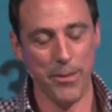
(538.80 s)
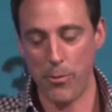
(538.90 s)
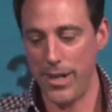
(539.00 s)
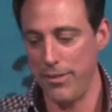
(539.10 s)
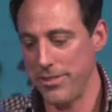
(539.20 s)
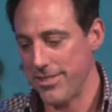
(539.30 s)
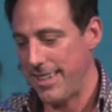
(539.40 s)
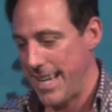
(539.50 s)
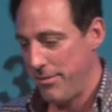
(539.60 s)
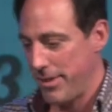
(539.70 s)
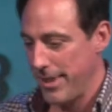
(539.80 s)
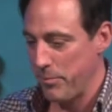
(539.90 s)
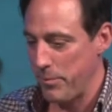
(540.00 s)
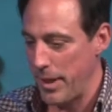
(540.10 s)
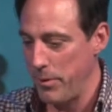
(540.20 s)
My wife is
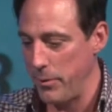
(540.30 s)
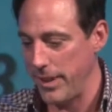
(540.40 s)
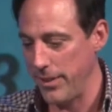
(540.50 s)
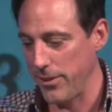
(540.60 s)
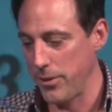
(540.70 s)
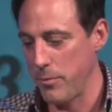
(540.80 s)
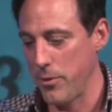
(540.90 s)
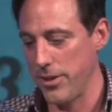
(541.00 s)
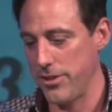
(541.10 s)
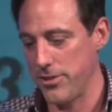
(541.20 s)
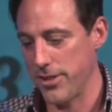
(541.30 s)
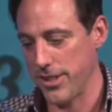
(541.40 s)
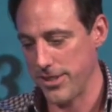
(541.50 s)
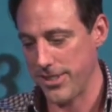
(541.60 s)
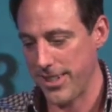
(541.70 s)
laughing. Maybe we need a little more
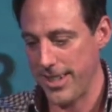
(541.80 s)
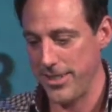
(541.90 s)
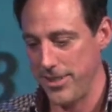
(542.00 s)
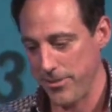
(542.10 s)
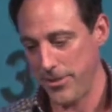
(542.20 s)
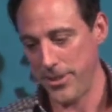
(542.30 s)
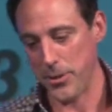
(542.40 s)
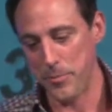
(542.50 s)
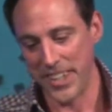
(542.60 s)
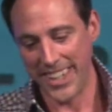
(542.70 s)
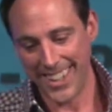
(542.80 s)
instruction. I don't know.